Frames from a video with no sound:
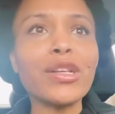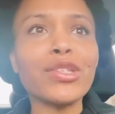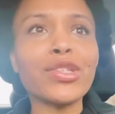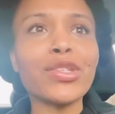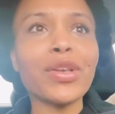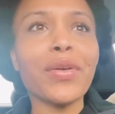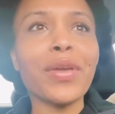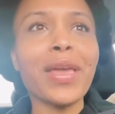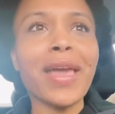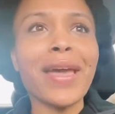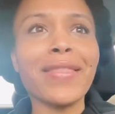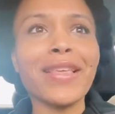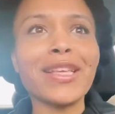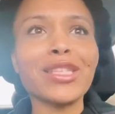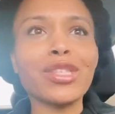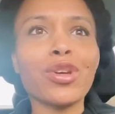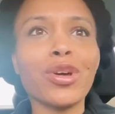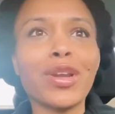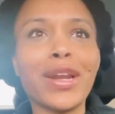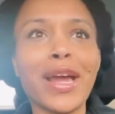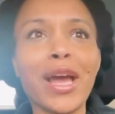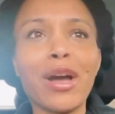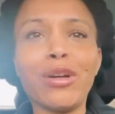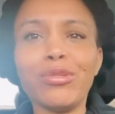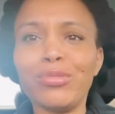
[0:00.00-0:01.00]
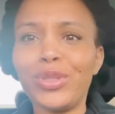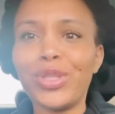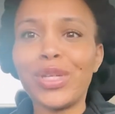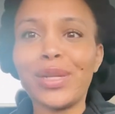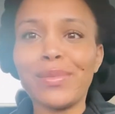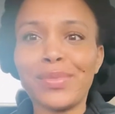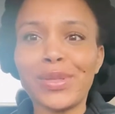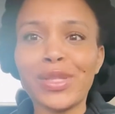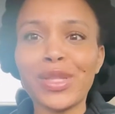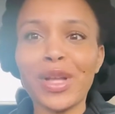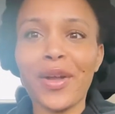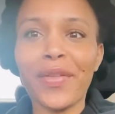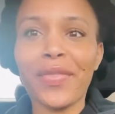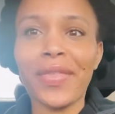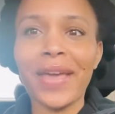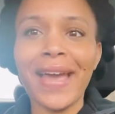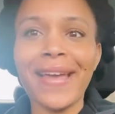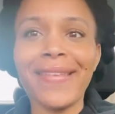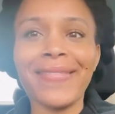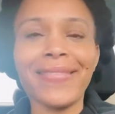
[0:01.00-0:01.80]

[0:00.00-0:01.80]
So yeah, that's gonna help jumpstart that.